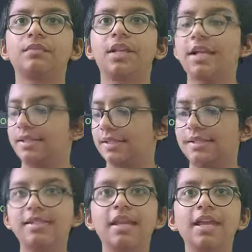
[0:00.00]
Let's
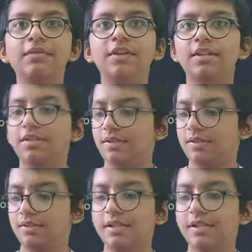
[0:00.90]
save it.